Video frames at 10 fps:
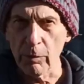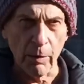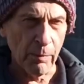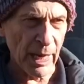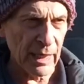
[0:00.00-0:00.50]

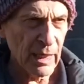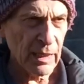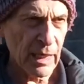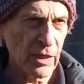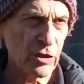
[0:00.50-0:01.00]
Vyumomain,
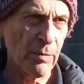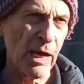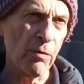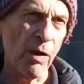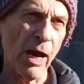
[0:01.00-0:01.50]

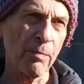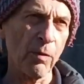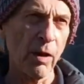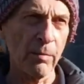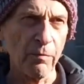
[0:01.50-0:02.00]
Yeshemei
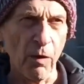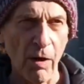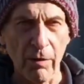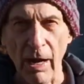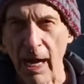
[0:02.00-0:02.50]
Rabo
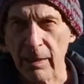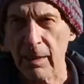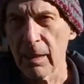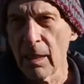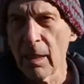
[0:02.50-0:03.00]
Mavorak,
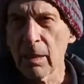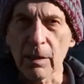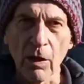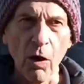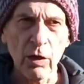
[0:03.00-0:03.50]

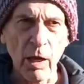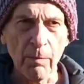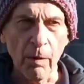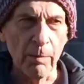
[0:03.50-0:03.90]
Yolam